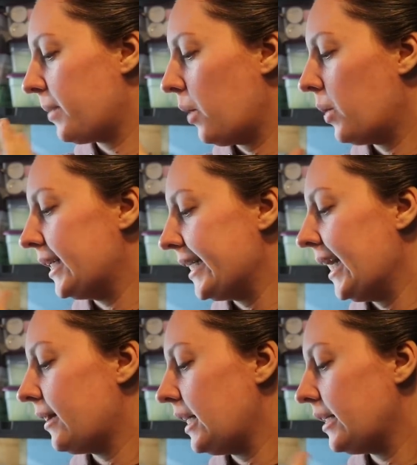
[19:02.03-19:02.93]
But I wanted to
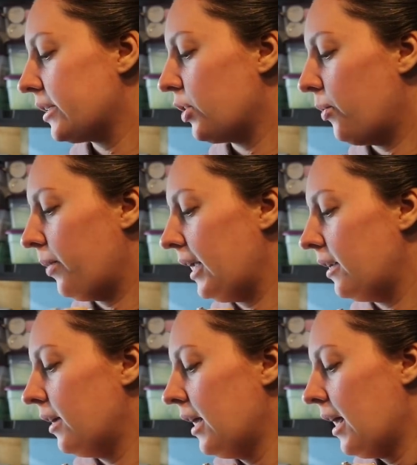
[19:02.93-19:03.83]
get these
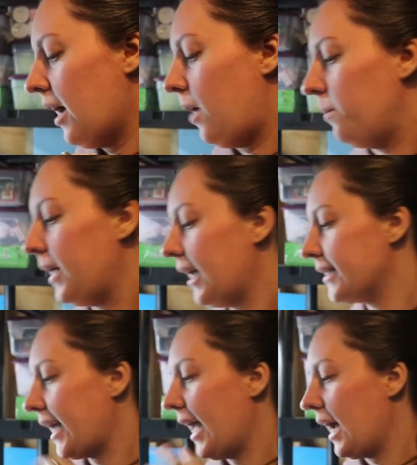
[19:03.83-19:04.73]
going um,
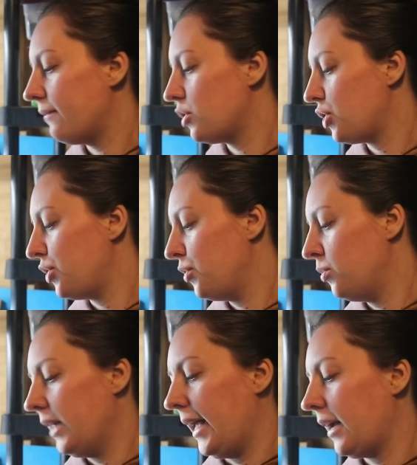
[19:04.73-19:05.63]
because I have
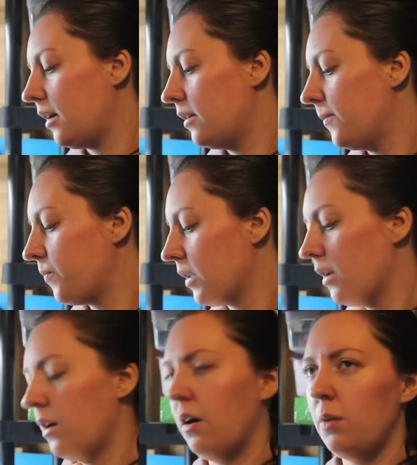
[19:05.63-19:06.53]
two like
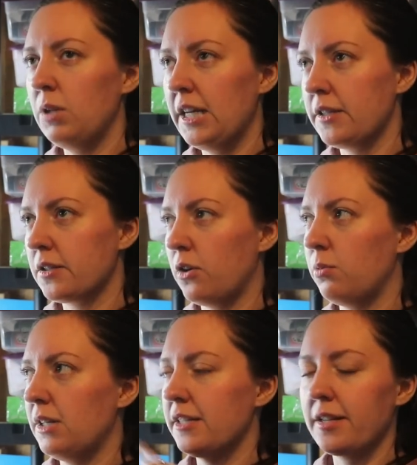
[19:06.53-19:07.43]
obelisk,
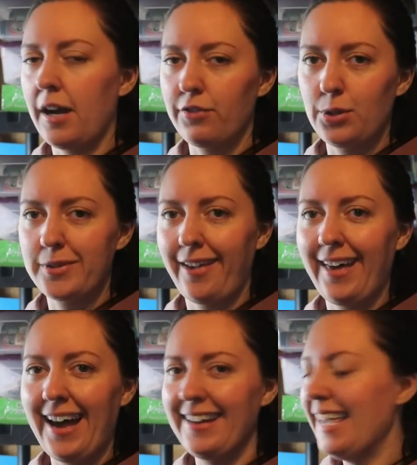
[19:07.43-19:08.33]
obelisk, however you say
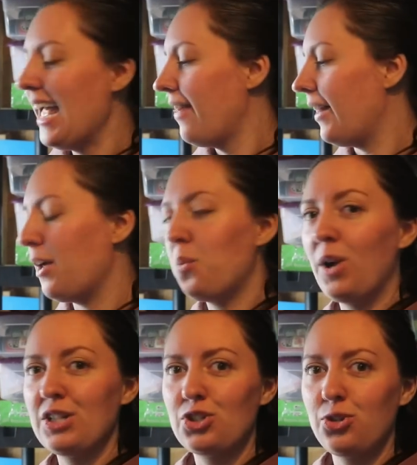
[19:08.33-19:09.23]
that, that I
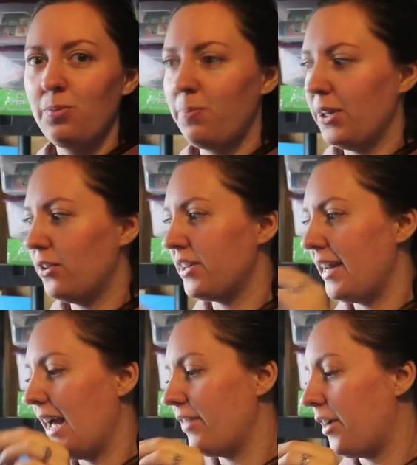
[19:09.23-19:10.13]
want to build
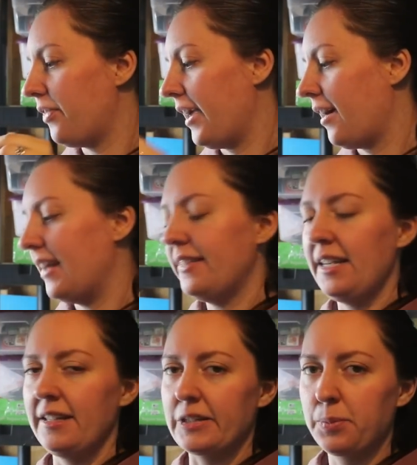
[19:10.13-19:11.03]
and have out there and
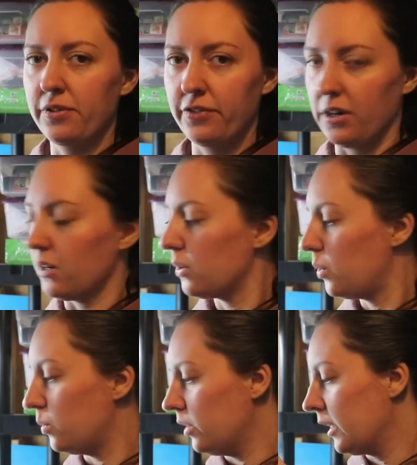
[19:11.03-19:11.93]
these prefer
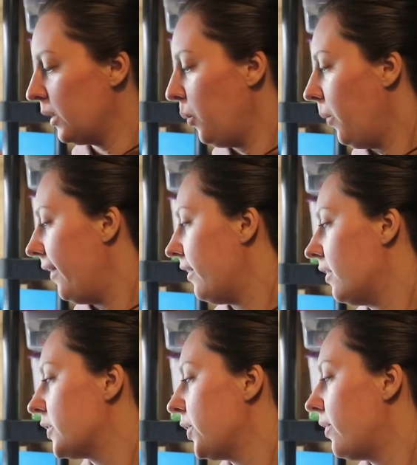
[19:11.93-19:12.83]
cooler
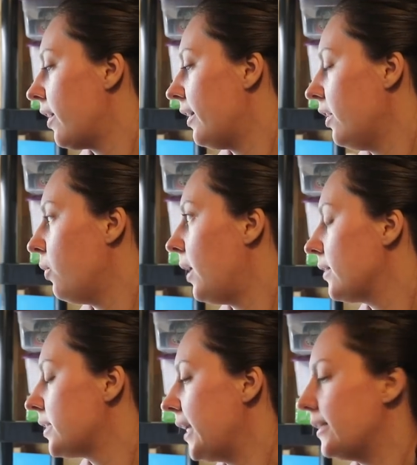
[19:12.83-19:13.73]
weather. So they're gonna go
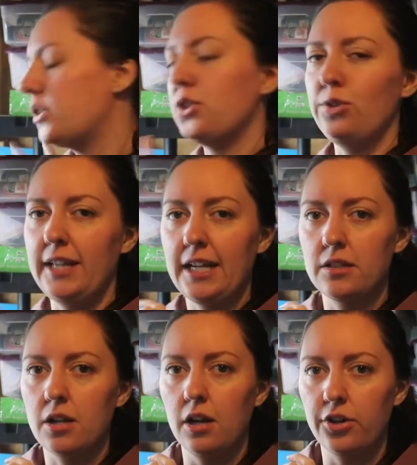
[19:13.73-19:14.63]
outside soon. They
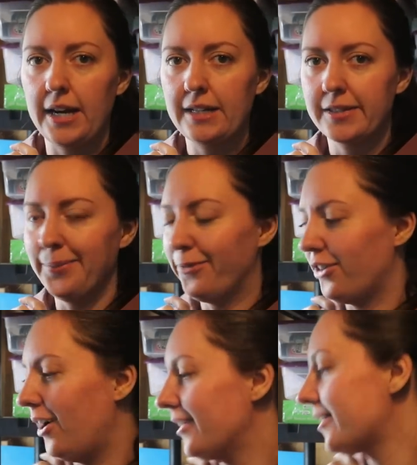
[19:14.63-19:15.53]
can tolerate some
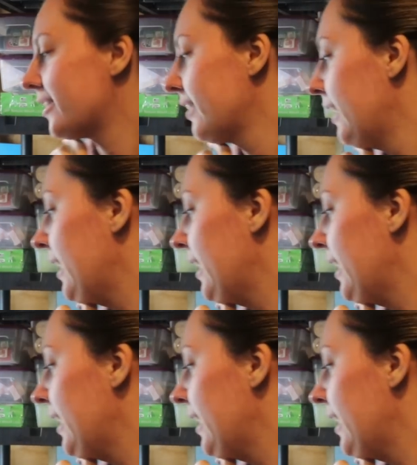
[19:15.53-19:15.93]
frost.